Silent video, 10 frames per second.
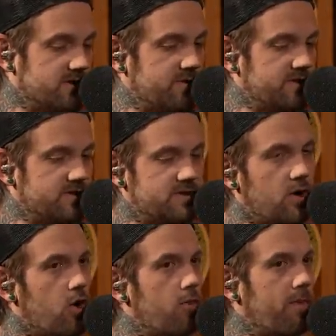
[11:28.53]
It's been
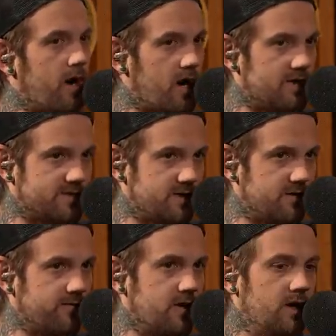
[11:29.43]
so
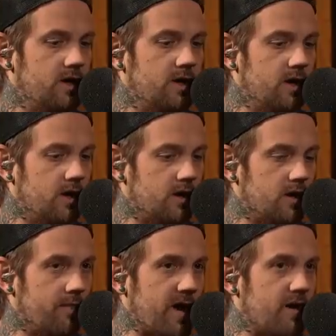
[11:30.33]
positive
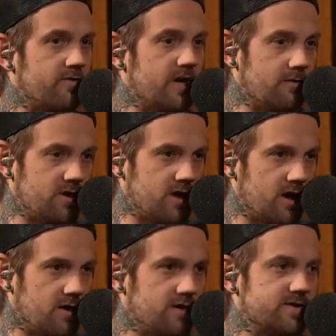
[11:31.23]
about Damian
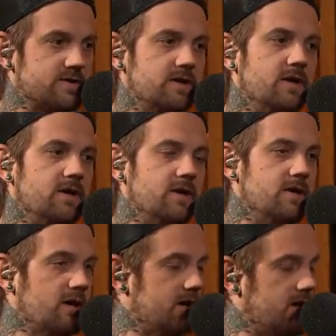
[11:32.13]
Harris.
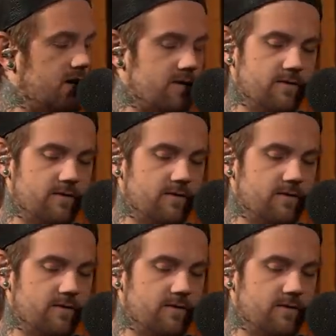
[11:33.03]
The